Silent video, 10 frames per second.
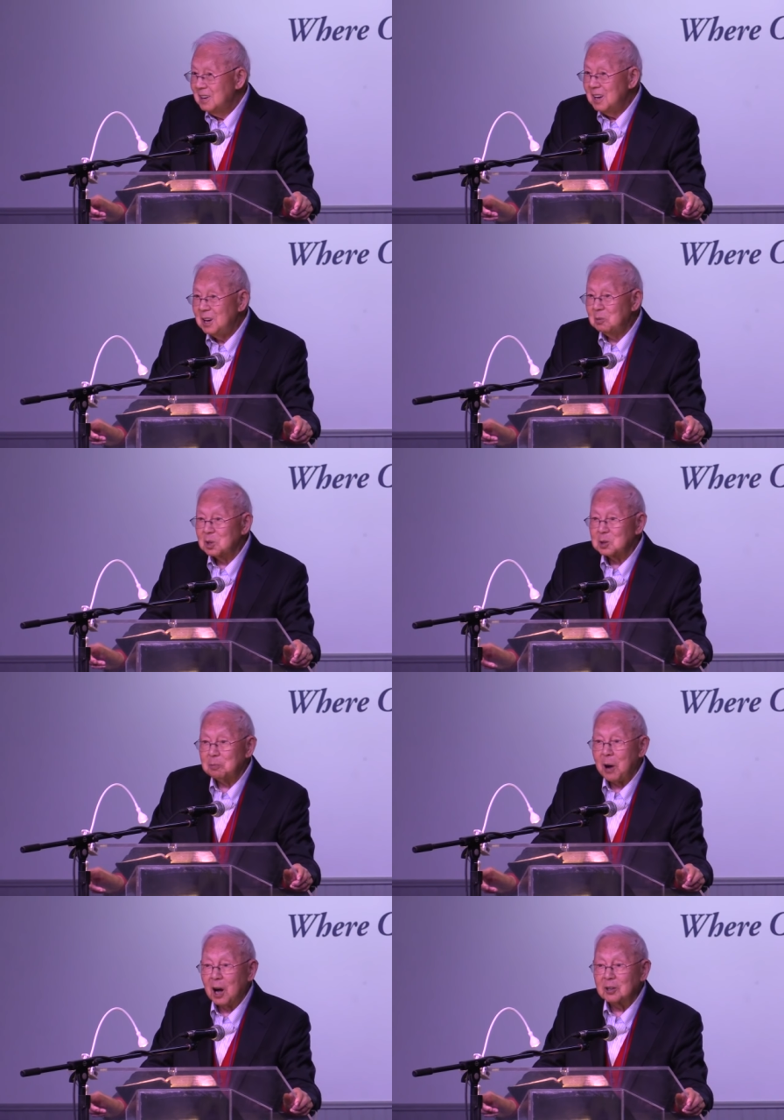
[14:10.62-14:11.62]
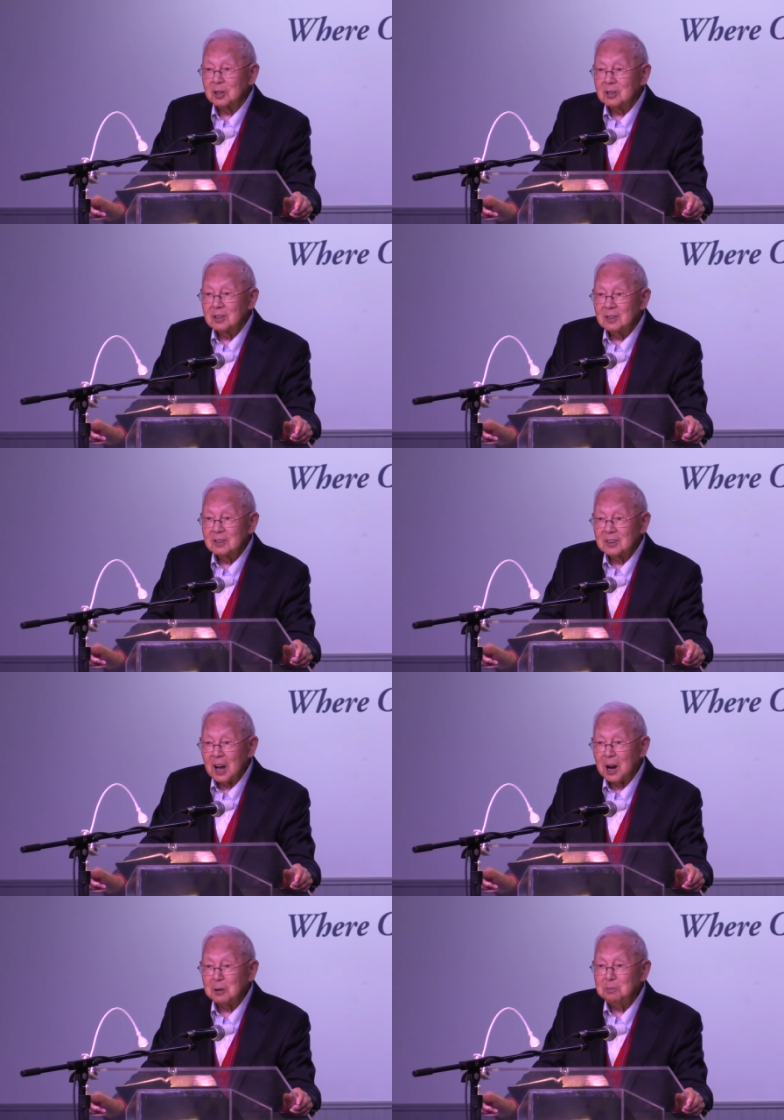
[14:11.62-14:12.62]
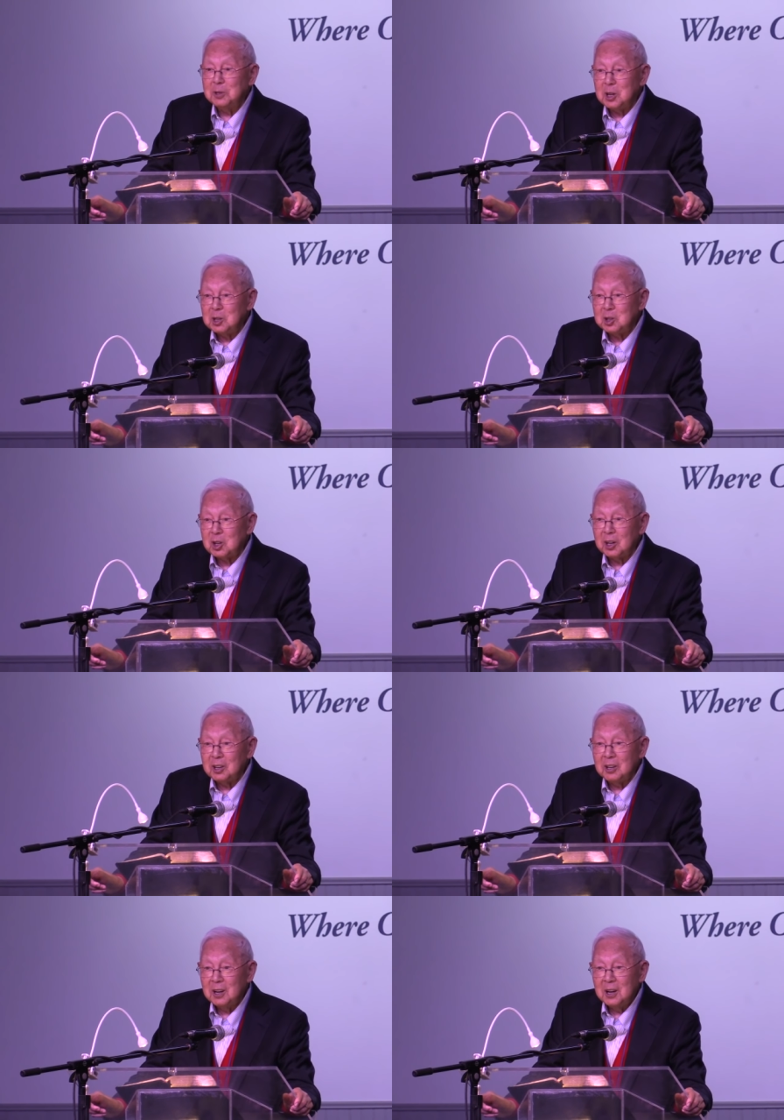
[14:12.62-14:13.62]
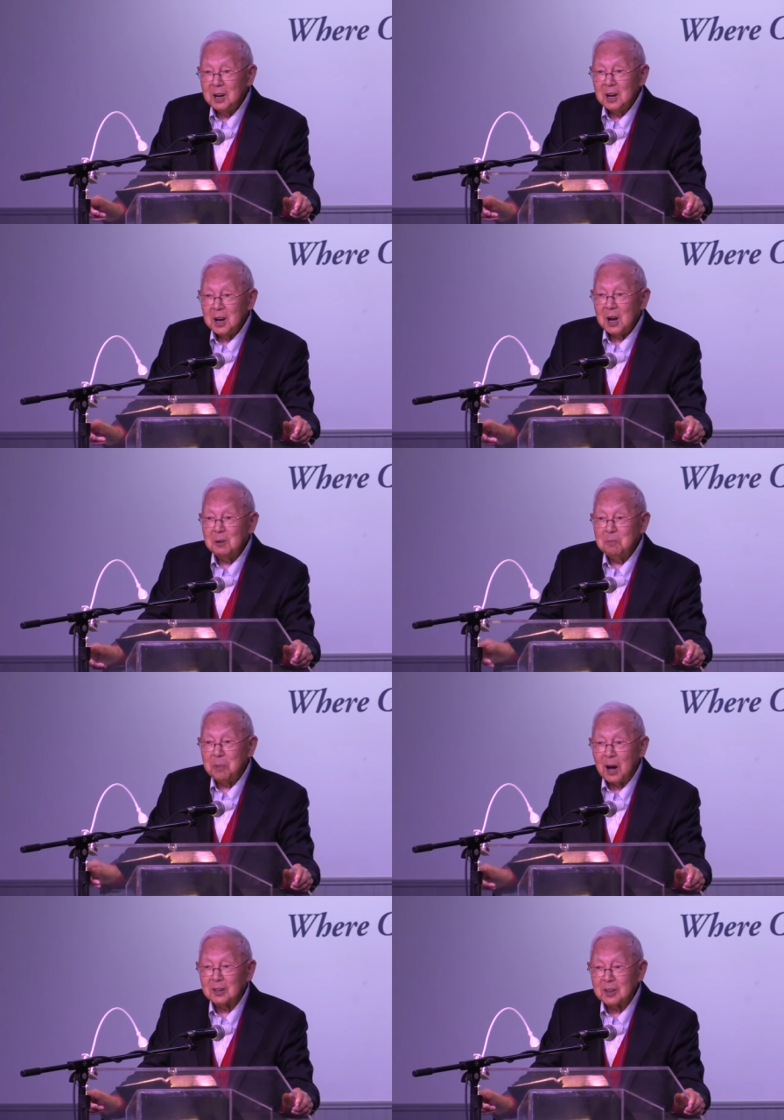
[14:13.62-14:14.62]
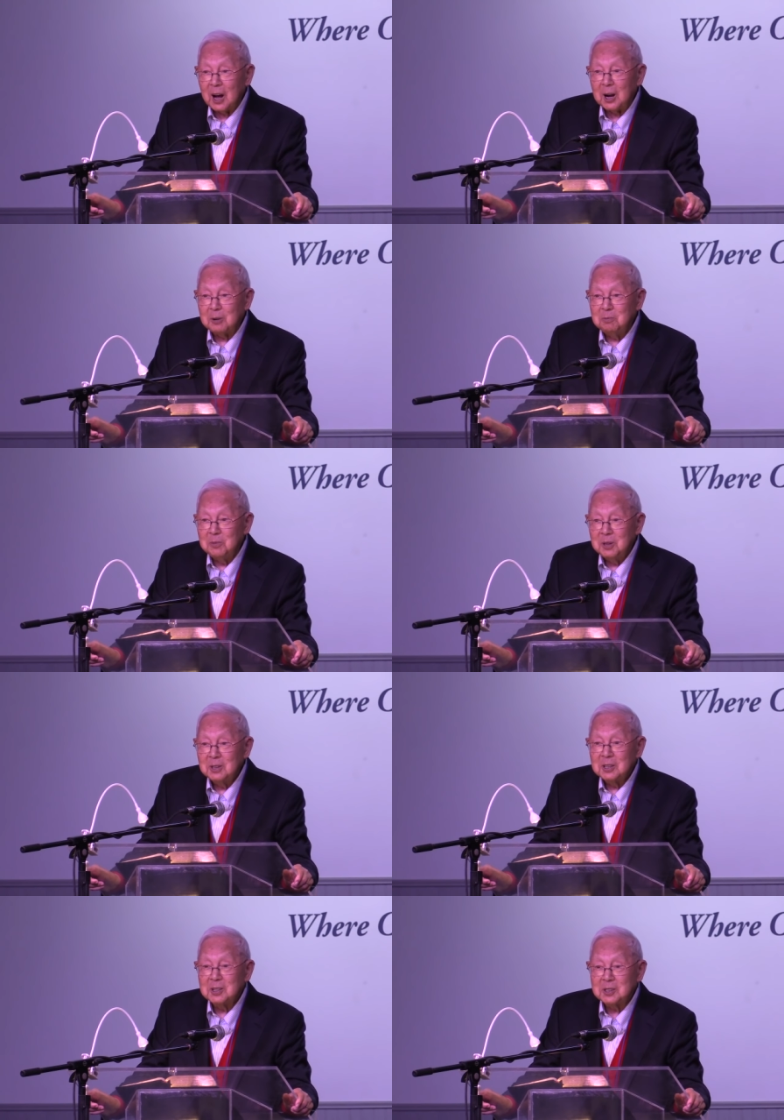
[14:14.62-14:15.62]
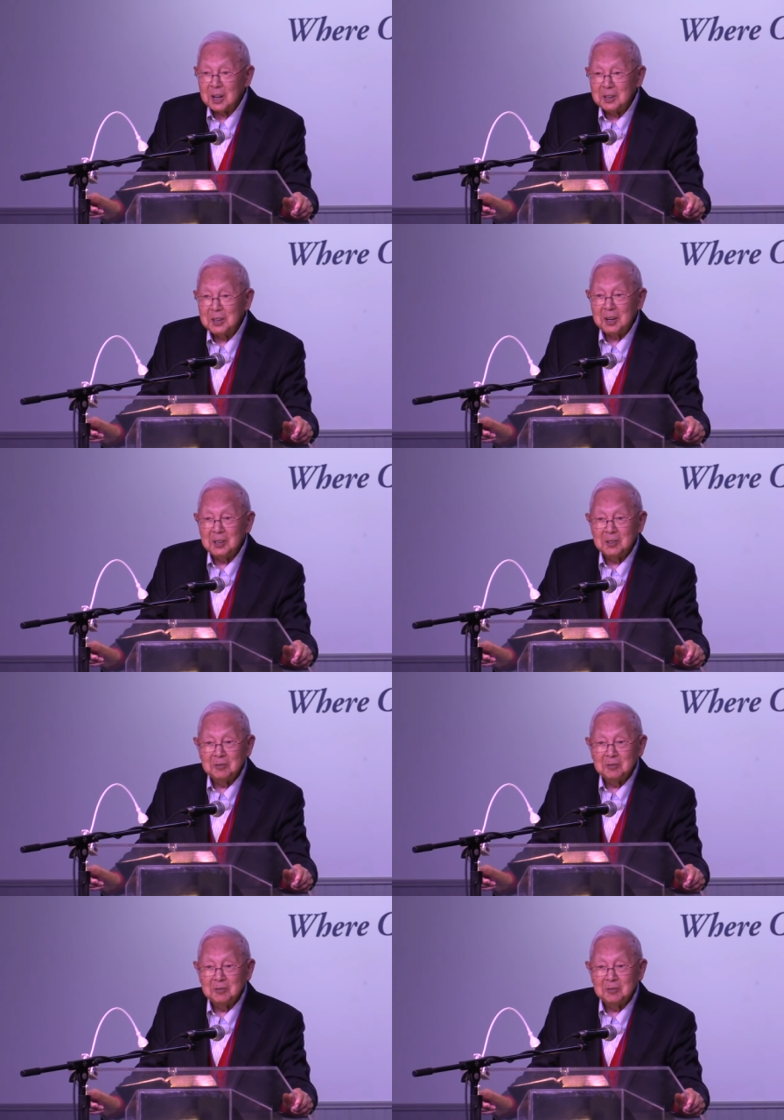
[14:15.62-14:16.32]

He was part time teaching and part time study.